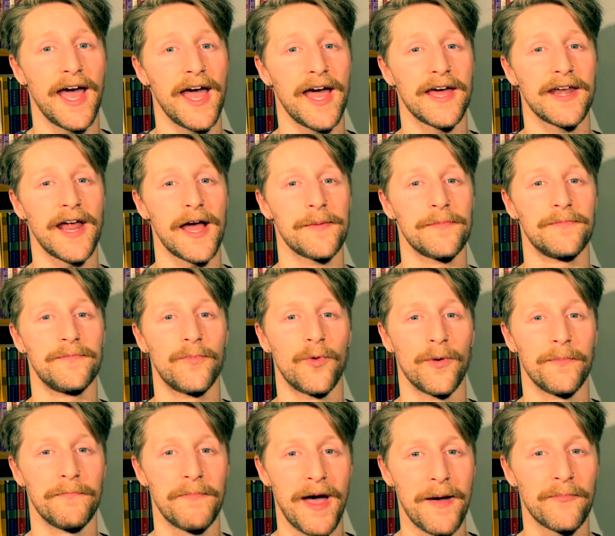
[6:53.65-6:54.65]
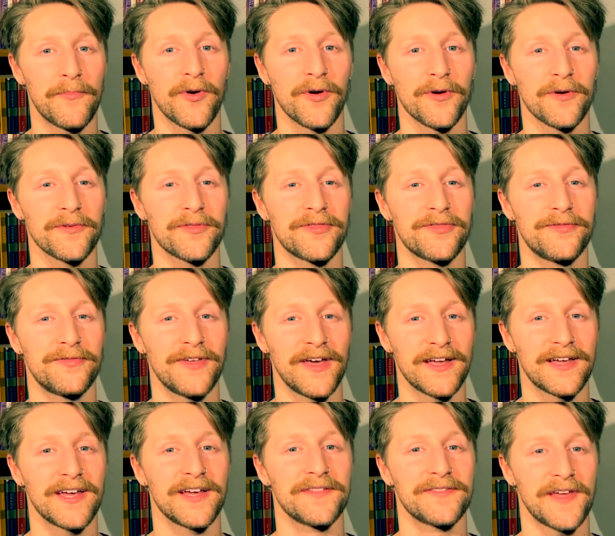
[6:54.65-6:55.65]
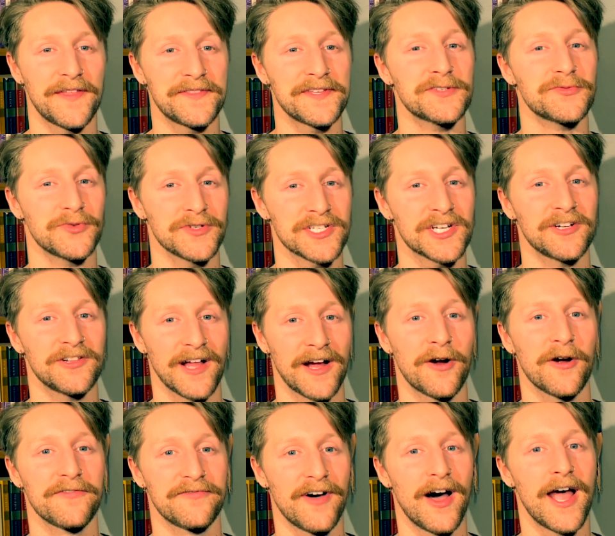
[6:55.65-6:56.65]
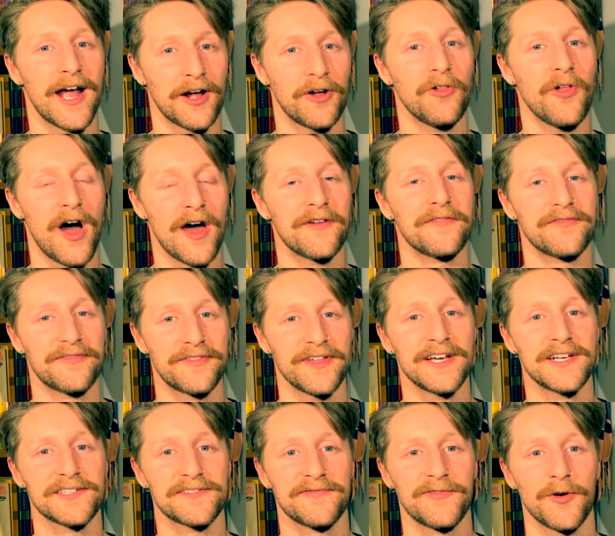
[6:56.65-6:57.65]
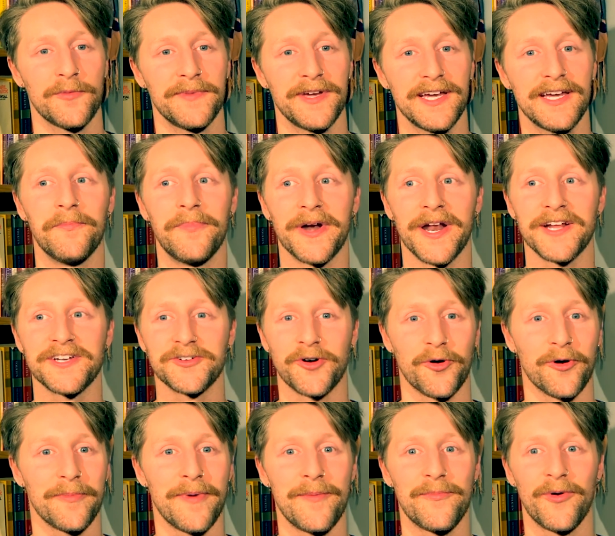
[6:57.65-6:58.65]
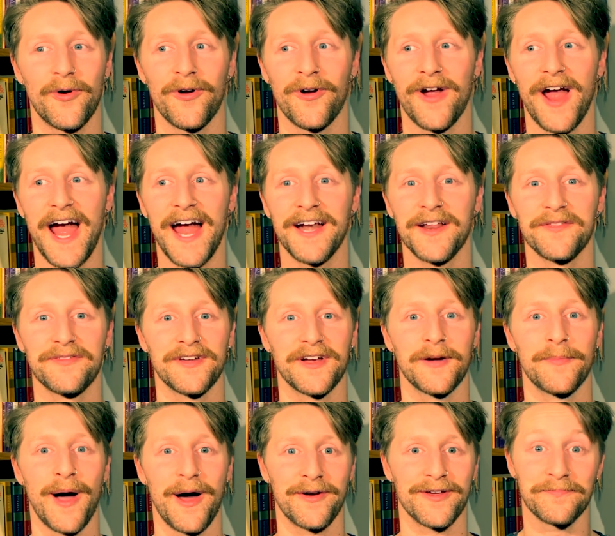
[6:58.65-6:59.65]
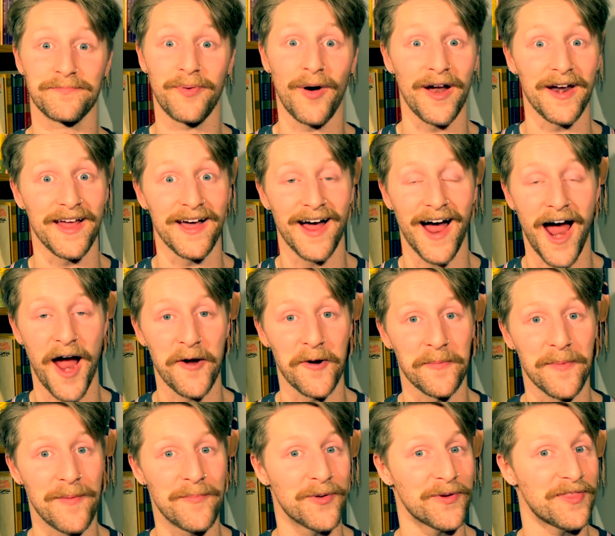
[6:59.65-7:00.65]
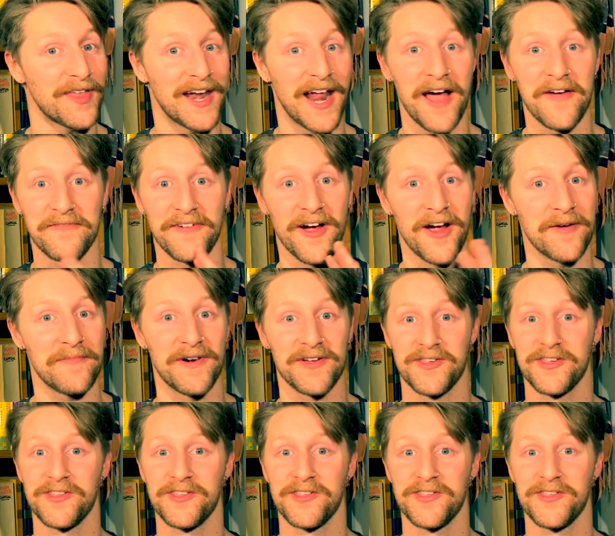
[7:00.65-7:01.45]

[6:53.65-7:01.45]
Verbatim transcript: and I remember thinking that this was clarifying a lot of things for me, but I don't remember anything about it. But I remember that I very much